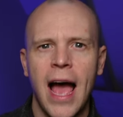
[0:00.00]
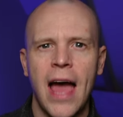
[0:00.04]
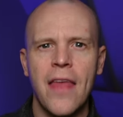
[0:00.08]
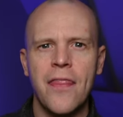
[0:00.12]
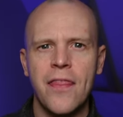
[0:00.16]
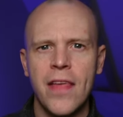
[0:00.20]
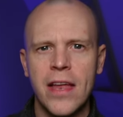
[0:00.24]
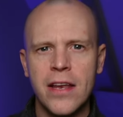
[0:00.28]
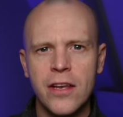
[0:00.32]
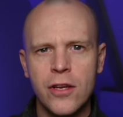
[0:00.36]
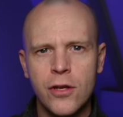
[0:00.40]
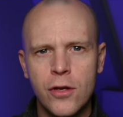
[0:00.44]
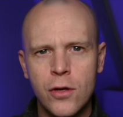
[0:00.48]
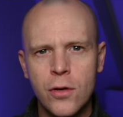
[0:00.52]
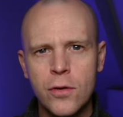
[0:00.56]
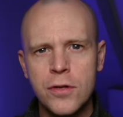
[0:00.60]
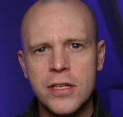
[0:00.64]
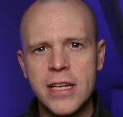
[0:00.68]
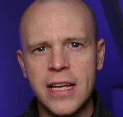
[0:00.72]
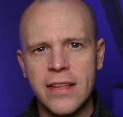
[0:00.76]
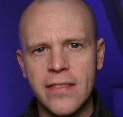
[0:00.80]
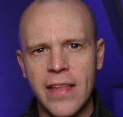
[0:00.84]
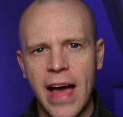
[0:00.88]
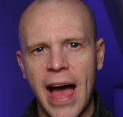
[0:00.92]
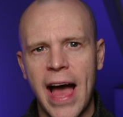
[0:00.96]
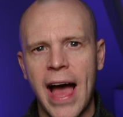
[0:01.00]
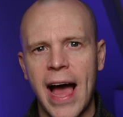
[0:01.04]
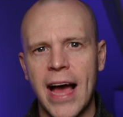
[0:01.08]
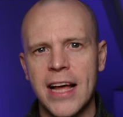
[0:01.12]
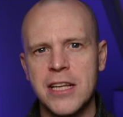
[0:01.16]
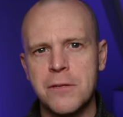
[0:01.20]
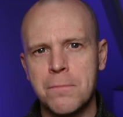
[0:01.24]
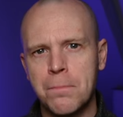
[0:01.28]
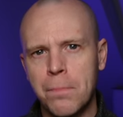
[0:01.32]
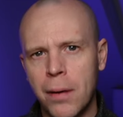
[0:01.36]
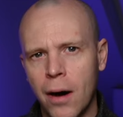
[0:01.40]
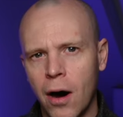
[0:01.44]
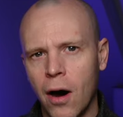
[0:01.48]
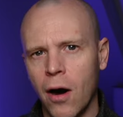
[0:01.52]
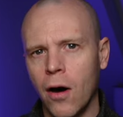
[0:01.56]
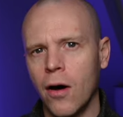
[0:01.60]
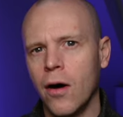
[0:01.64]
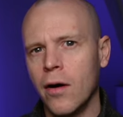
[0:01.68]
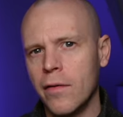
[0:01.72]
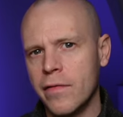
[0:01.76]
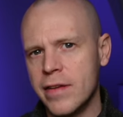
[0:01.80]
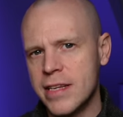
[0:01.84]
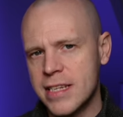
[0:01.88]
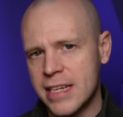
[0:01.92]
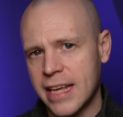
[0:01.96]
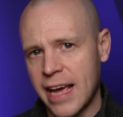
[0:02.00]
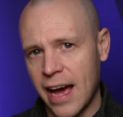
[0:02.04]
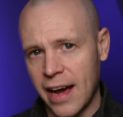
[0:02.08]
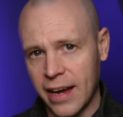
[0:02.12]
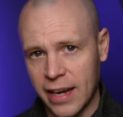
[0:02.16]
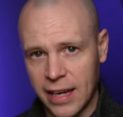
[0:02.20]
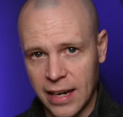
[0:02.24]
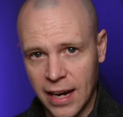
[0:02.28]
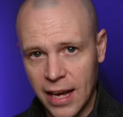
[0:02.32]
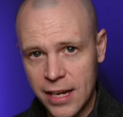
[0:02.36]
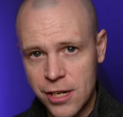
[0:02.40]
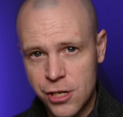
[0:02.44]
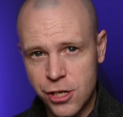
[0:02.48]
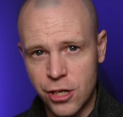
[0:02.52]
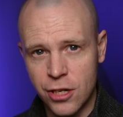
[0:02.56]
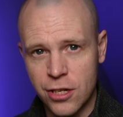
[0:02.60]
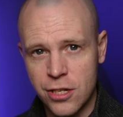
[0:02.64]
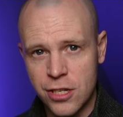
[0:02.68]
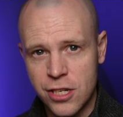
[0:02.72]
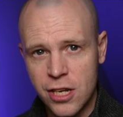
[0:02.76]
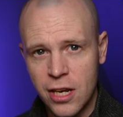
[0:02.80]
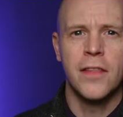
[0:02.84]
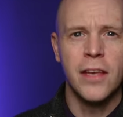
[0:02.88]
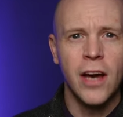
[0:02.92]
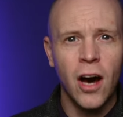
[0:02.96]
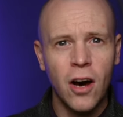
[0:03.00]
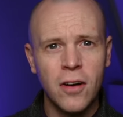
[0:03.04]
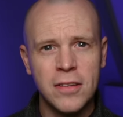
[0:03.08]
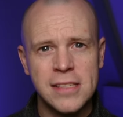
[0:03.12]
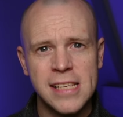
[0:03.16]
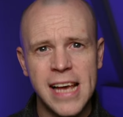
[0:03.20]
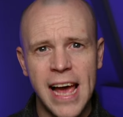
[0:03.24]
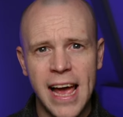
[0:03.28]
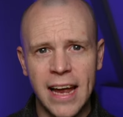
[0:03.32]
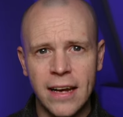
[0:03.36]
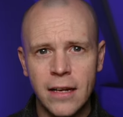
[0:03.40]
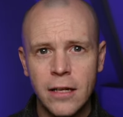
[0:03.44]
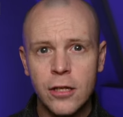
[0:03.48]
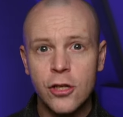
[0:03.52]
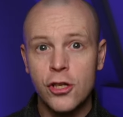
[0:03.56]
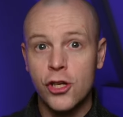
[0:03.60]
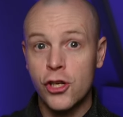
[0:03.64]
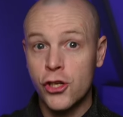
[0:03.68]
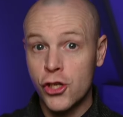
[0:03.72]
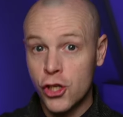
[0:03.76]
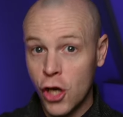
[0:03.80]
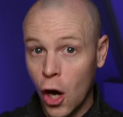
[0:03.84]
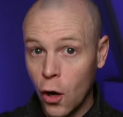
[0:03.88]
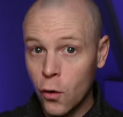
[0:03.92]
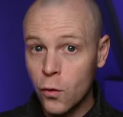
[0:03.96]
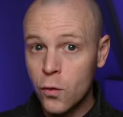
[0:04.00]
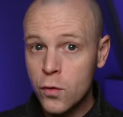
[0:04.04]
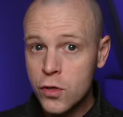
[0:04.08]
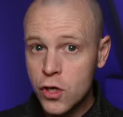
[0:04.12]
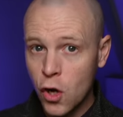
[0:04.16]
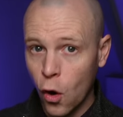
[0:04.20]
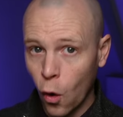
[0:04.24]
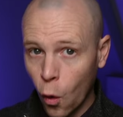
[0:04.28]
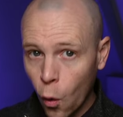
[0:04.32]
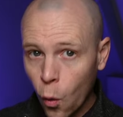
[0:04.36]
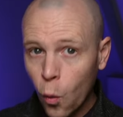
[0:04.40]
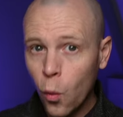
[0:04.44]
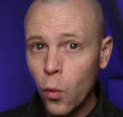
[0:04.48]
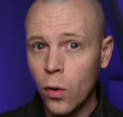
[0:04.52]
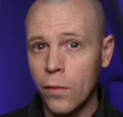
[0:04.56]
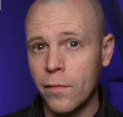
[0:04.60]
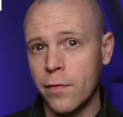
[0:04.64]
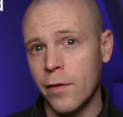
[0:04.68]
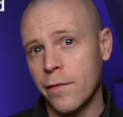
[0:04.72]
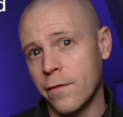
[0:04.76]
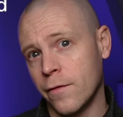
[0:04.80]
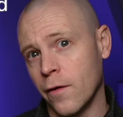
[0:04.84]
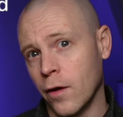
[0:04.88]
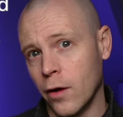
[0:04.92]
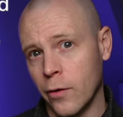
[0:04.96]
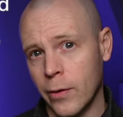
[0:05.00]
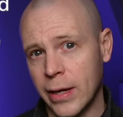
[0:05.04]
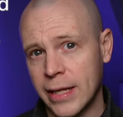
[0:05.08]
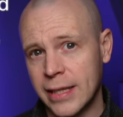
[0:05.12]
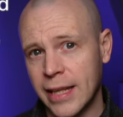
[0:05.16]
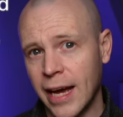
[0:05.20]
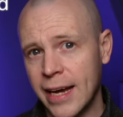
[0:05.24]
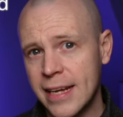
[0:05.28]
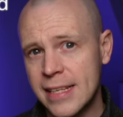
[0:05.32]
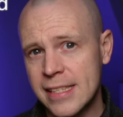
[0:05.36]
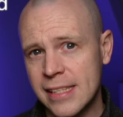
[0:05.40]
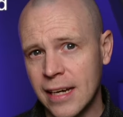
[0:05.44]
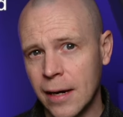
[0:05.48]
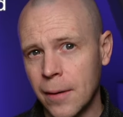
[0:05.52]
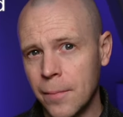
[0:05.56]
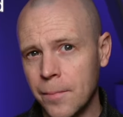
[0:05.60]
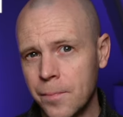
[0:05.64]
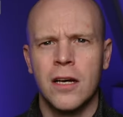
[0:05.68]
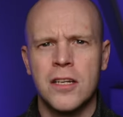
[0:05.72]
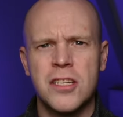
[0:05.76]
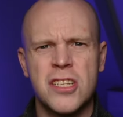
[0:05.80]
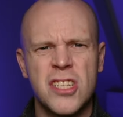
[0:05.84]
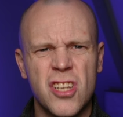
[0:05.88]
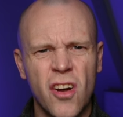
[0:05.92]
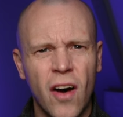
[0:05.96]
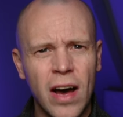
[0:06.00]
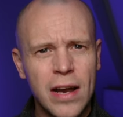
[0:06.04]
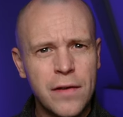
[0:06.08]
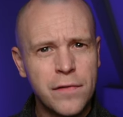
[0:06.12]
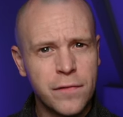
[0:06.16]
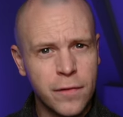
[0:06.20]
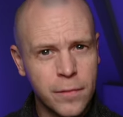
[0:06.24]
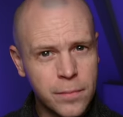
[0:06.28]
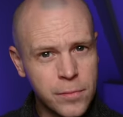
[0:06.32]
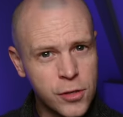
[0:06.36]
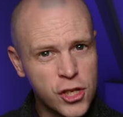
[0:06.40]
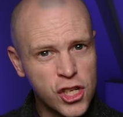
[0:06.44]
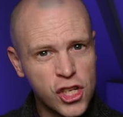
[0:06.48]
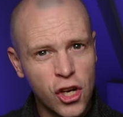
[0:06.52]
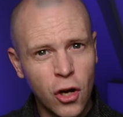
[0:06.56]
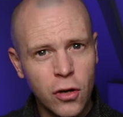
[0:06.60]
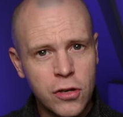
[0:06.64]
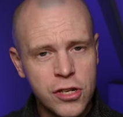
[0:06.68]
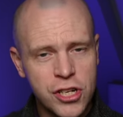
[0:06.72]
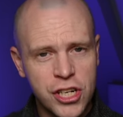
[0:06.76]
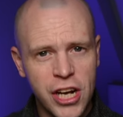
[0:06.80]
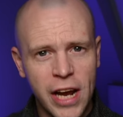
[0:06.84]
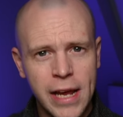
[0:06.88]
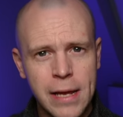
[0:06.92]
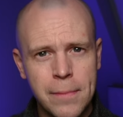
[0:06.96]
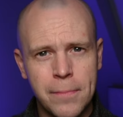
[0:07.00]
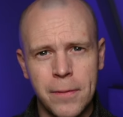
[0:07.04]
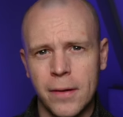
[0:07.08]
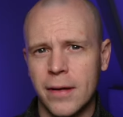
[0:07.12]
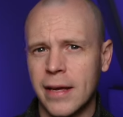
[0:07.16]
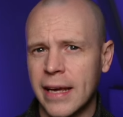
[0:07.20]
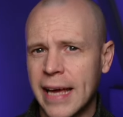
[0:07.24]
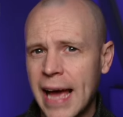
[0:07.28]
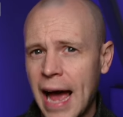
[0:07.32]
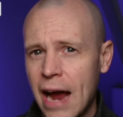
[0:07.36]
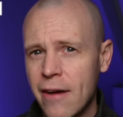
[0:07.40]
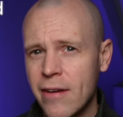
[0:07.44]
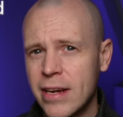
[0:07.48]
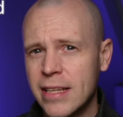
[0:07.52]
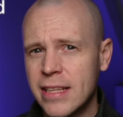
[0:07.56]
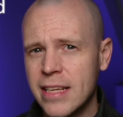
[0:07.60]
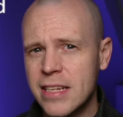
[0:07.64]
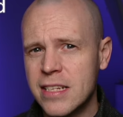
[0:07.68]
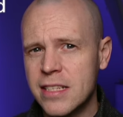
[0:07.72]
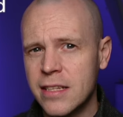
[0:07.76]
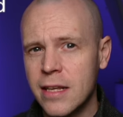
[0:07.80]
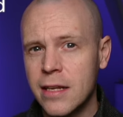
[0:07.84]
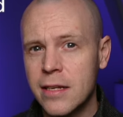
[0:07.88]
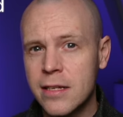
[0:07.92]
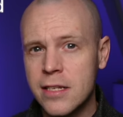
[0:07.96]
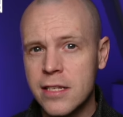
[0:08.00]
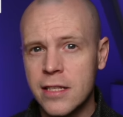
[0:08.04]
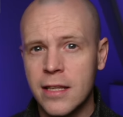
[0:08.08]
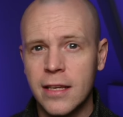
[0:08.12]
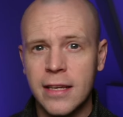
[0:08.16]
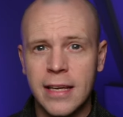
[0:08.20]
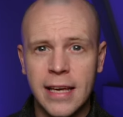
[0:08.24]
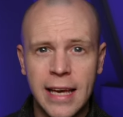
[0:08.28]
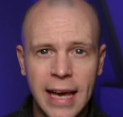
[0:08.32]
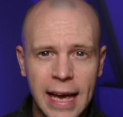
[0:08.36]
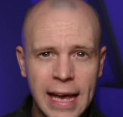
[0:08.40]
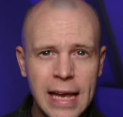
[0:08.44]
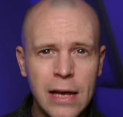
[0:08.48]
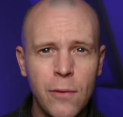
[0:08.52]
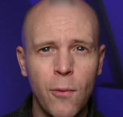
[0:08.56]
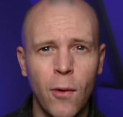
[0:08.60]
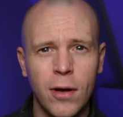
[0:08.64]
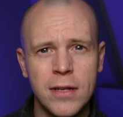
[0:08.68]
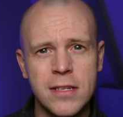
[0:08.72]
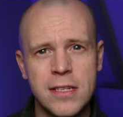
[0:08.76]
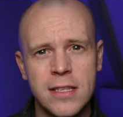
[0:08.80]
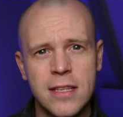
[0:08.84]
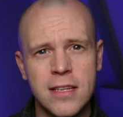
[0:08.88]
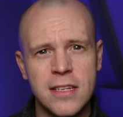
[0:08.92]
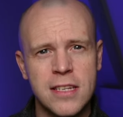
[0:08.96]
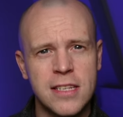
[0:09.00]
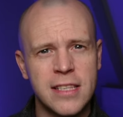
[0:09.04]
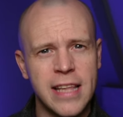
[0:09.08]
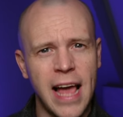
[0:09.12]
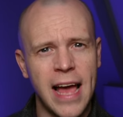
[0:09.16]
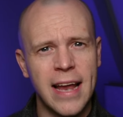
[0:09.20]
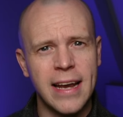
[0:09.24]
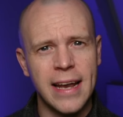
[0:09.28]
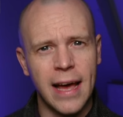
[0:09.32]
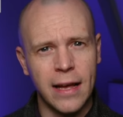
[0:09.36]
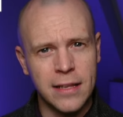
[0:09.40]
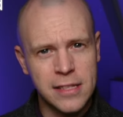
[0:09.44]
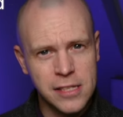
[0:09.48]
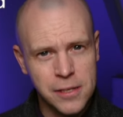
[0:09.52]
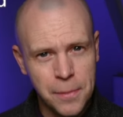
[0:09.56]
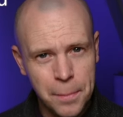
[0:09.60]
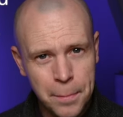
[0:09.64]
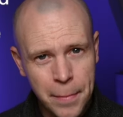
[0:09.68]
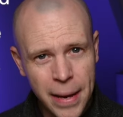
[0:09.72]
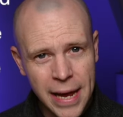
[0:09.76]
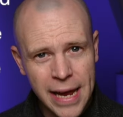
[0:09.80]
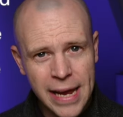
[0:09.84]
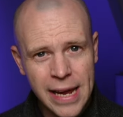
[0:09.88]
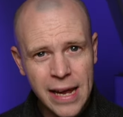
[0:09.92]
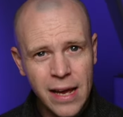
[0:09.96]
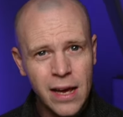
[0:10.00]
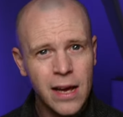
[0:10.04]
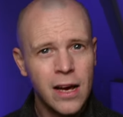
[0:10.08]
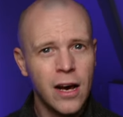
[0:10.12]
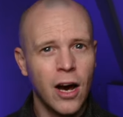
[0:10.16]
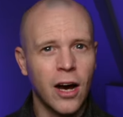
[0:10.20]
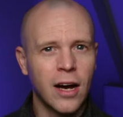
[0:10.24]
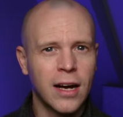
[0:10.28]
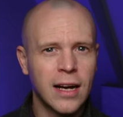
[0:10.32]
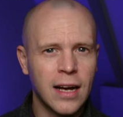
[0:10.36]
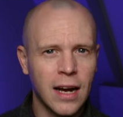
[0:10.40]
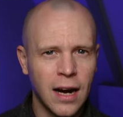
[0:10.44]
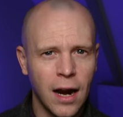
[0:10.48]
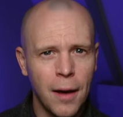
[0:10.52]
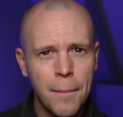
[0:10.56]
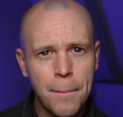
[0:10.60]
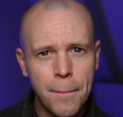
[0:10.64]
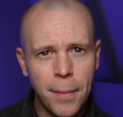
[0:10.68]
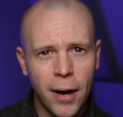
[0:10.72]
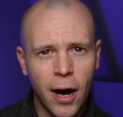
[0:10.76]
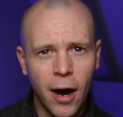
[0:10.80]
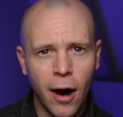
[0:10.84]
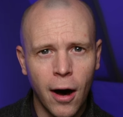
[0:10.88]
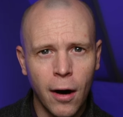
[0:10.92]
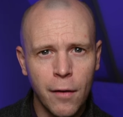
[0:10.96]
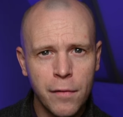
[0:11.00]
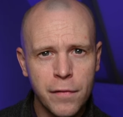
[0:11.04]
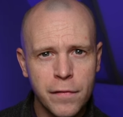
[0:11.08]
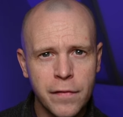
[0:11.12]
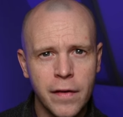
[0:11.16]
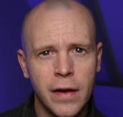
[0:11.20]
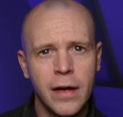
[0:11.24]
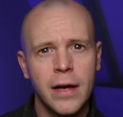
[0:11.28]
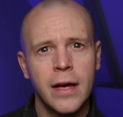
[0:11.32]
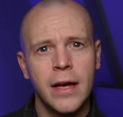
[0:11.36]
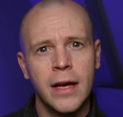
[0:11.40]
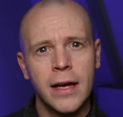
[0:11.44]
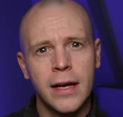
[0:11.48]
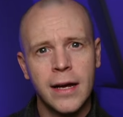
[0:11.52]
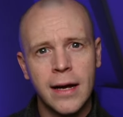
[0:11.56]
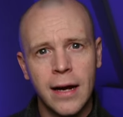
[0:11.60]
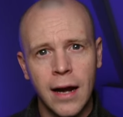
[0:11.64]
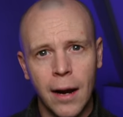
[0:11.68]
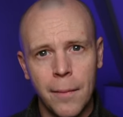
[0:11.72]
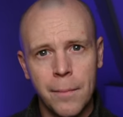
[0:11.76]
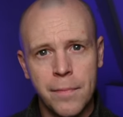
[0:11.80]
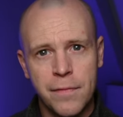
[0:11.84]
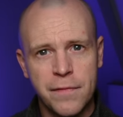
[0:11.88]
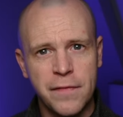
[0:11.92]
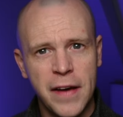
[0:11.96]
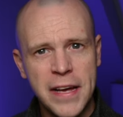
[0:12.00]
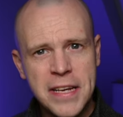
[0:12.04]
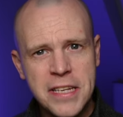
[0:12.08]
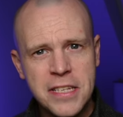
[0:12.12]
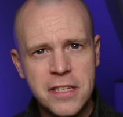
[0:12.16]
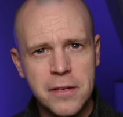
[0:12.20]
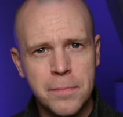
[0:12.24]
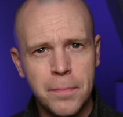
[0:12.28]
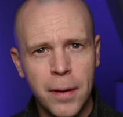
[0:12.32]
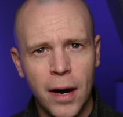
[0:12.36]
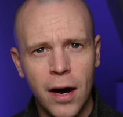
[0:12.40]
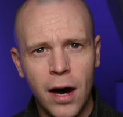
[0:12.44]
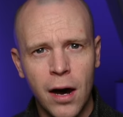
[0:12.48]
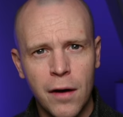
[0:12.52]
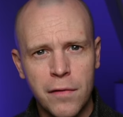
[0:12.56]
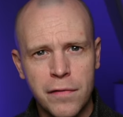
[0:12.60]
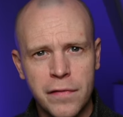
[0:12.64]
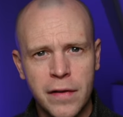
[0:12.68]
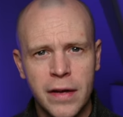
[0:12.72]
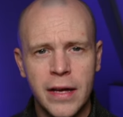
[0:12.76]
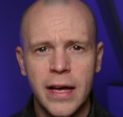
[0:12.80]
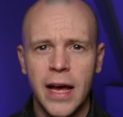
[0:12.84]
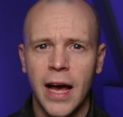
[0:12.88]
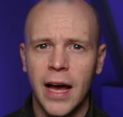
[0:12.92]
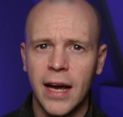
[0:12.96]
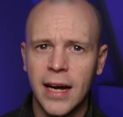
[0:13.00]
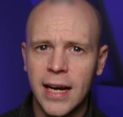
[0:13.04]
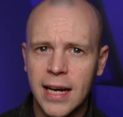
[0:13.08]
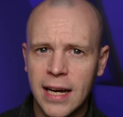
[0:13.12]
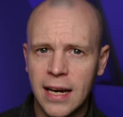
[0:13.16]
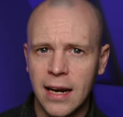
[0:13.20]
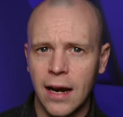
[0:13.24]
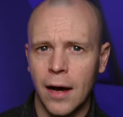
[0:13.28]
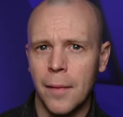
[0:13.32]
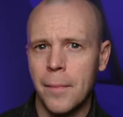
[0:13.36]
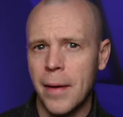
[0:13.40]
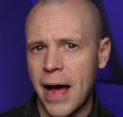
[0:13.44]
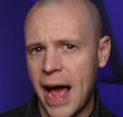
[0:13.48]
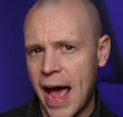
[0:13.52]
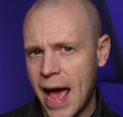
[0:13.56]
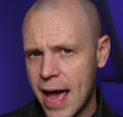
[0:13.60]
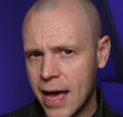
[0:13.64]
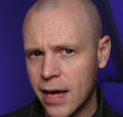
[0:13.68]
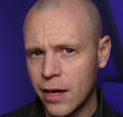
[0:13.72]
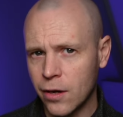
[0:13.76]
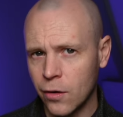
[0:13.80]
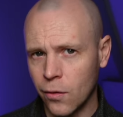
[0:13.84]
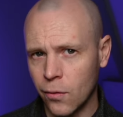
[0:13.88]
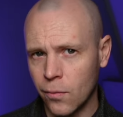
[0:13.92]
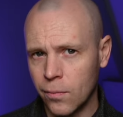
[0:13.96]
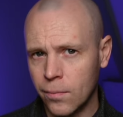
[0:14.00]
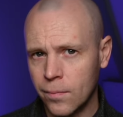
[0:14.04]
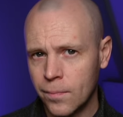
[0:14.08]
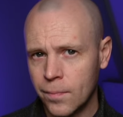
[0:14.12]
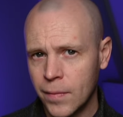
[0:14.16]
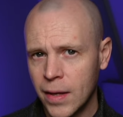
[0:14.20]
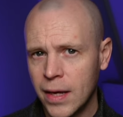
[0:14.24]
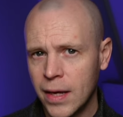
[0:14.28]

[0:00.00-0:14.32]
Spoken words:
and then using that as part of its calculations. The R10 shows all of the following data. Aside from shot shape and carry distance, the key ones that stand out to me are club path, club face to path, and club angle.